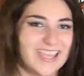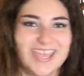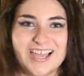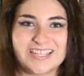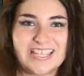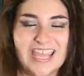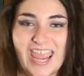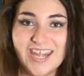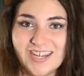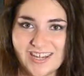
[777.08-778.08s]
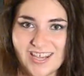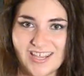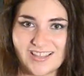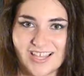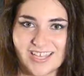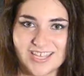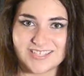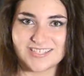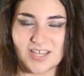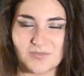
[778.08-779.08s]
and he hated it. Like,
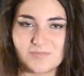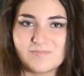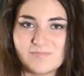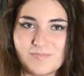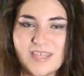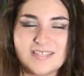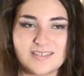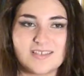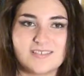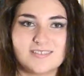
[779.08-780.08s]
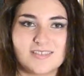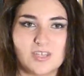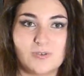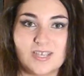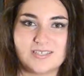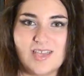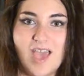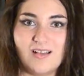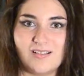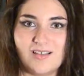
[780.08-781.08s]
in some pieces, you can
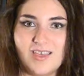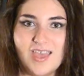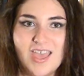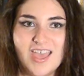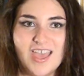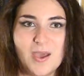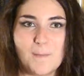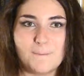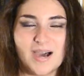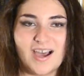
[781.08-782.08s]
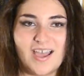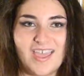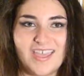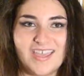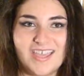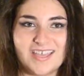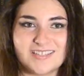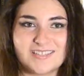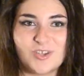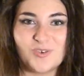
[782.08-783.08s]
tell, but
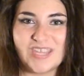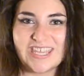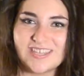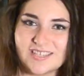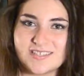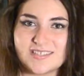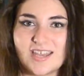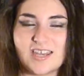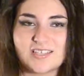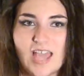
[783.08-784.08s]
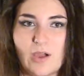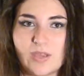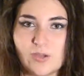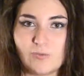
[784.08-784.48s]
it's who he is, and it's how he